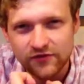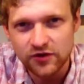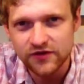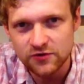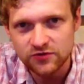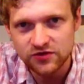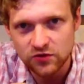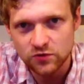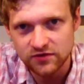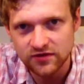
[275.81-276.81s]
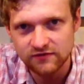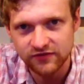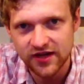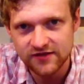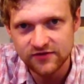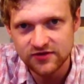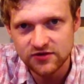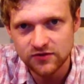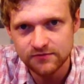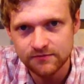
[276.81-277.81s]
got those sorts of flavours
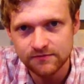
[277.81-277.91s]
to it,